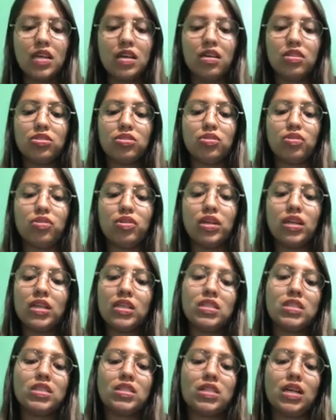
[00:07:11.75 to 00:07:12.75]
So he
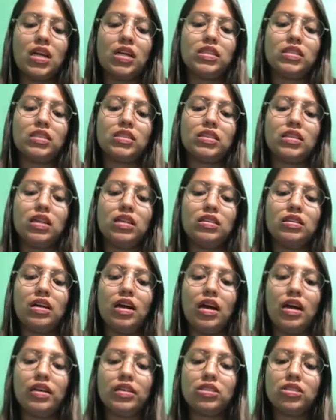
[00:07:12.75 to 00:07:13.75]
states that the
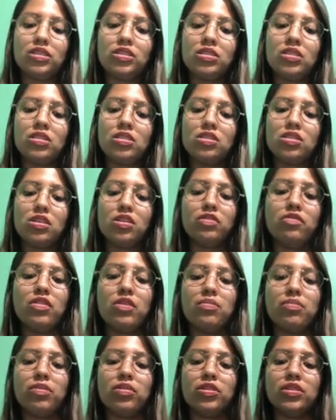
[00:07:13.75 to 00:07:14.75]
actions of a
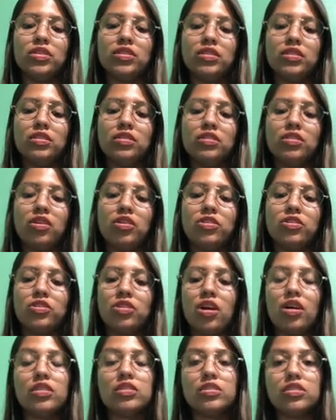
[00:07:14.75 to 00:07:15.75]
person are
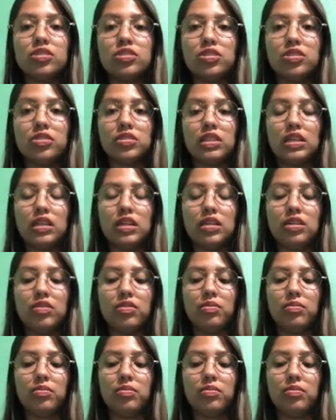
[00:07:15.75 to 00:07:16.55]
not discrete,